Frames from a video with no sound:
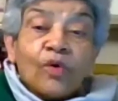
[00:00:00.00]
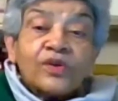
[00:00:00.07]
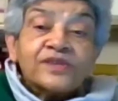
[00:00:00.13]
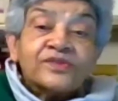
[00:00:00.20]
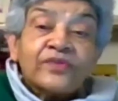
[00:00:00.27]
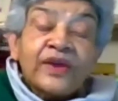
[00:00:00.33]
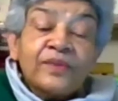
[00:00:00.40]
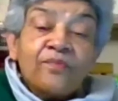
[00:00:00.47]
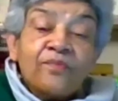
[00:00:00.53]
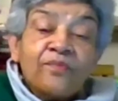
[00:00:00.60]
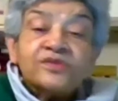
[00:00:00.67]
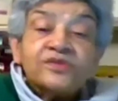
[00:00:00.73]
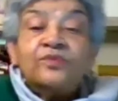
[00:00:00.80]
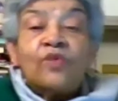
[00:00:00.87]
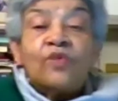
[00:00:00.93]
what is green
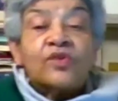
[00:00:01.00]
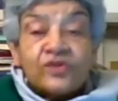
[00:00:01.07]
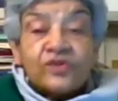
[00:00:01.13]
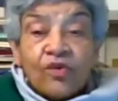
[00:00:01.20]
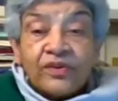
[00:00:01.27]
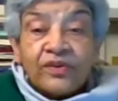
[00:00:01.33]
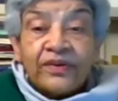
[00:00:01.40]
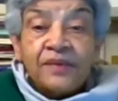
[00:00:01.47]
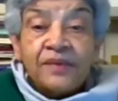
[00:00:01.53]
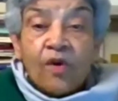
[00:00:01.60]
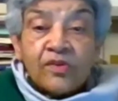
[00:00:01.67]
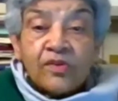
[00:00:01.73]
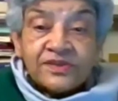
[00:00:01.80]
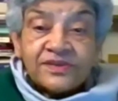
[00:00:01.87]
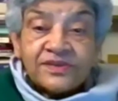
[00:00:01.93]
box and what is not green
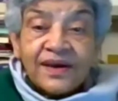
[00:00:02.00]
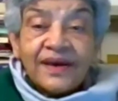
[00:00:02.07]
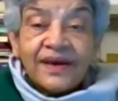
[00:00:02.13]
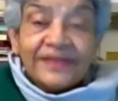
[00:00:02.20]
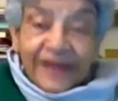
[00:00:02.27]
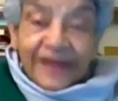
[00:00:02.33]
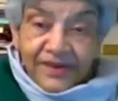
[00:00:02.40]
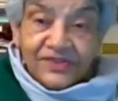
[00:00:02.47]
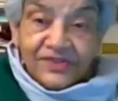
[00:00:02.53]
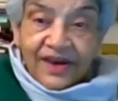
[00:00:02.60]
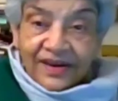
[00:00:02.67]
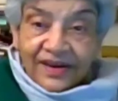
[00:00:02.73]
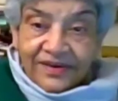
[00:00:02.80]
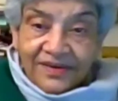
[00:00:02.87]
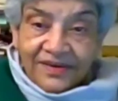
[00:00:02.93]
box? They decided.